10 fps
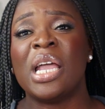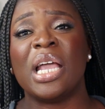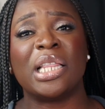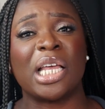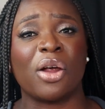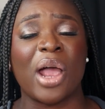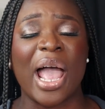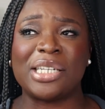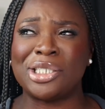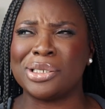and that are
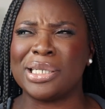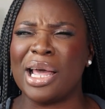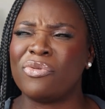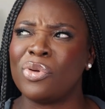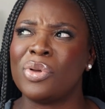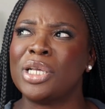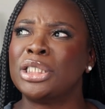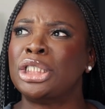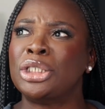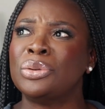at your level, and
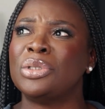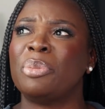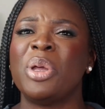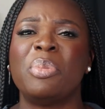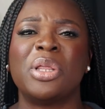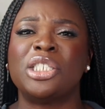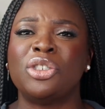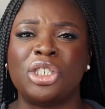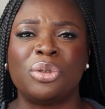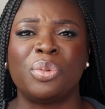shoot, the people that
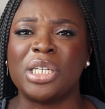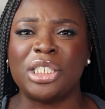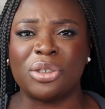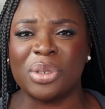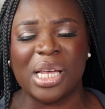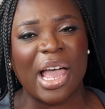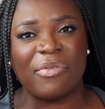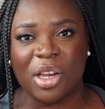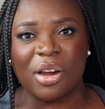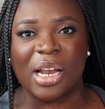you should really truly
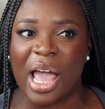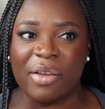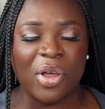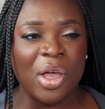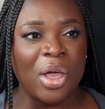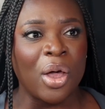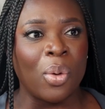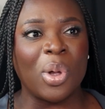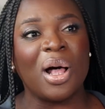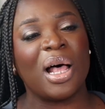have in your life
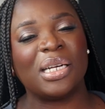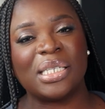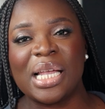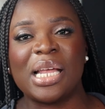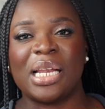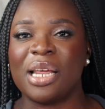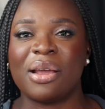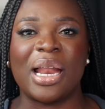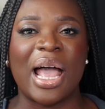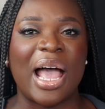will understand, and they're
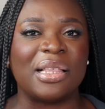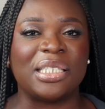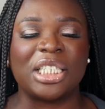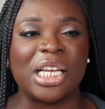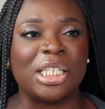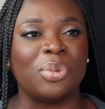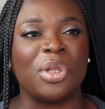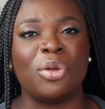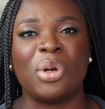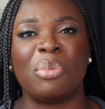going to either change
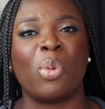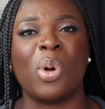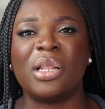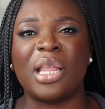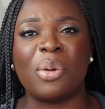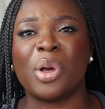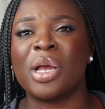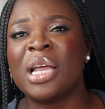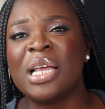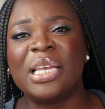with you. Number one, they
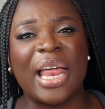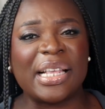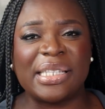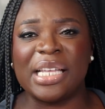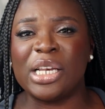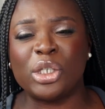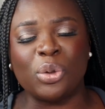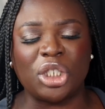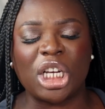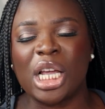were destined
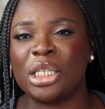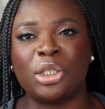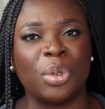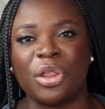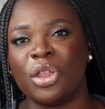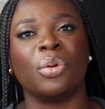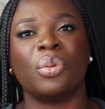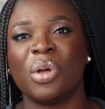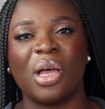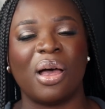to change with
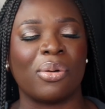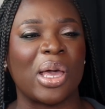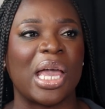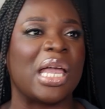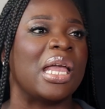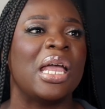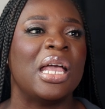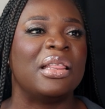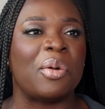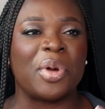you. Okay.
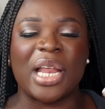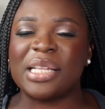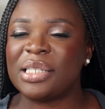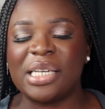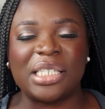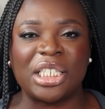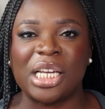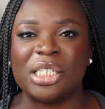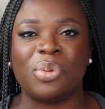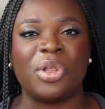They were destined to
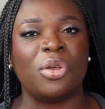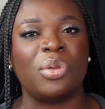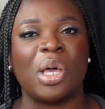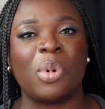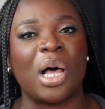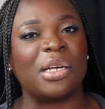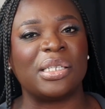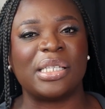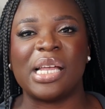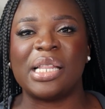change with you. They will
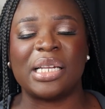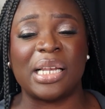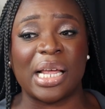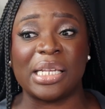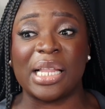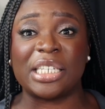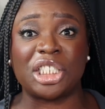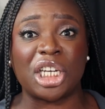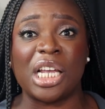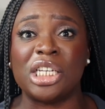understand that
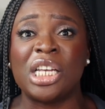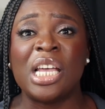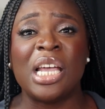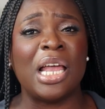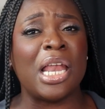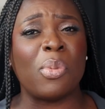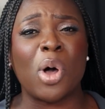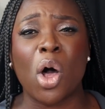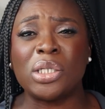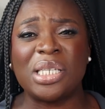change, and they
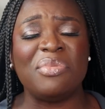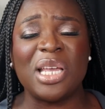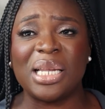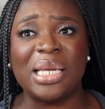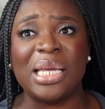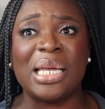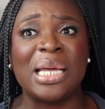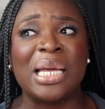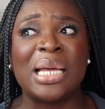will ultimately